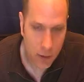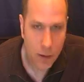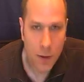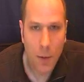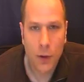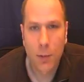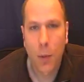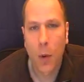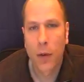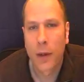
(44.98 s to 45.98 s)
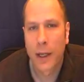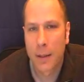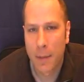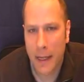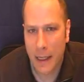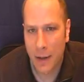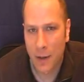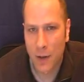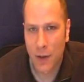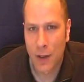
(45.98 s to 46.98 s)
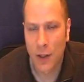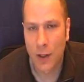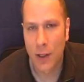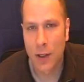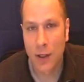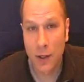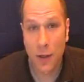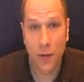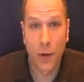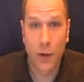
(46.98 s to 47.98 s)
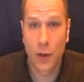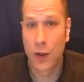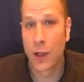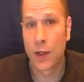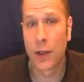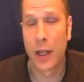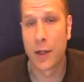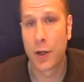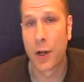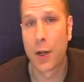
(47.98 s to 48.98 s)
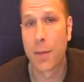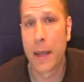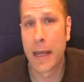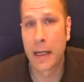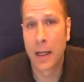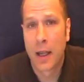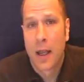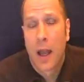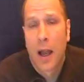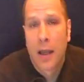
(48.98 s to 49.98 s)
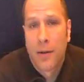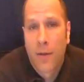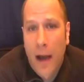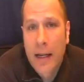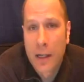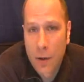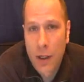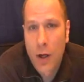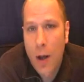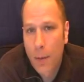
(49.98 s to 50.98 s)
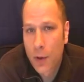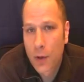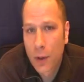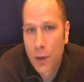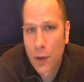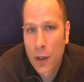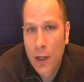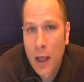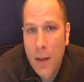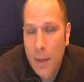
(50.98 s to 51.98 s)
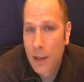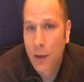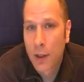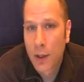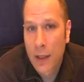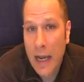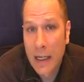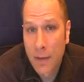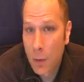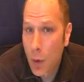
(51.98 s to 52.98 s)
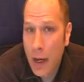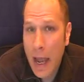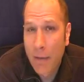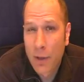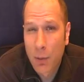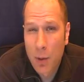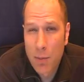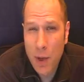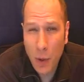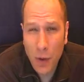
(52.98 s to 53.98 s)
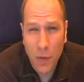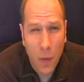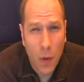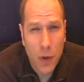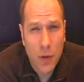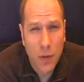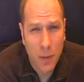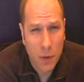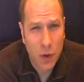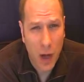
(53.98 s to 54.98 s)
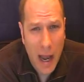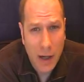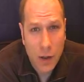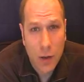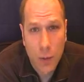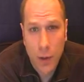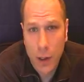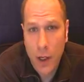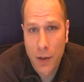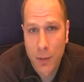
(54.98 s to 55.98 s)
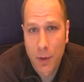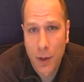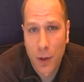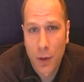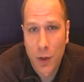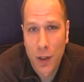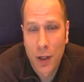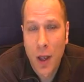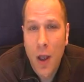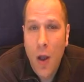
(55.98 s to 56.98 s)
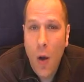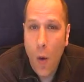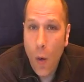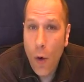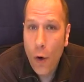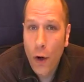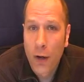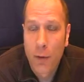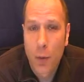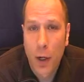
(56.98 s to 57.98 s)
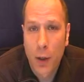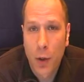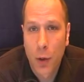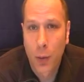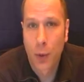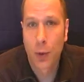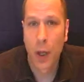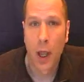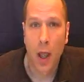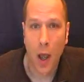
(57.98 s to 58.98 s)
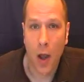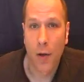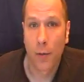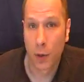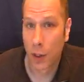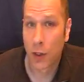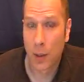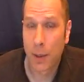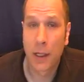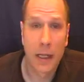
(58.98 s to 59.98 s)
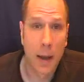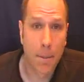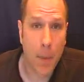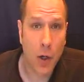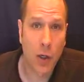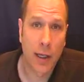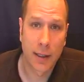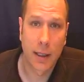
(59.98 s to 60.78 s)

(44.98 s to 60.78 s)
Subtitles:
The most important thing in making this decision, this is the first decision that you're going to make in finding your e-commerce solution, basically deciding if you want to have someone build it for you from scratch with a custom solution, or if you want to go the route of, which is typically a much less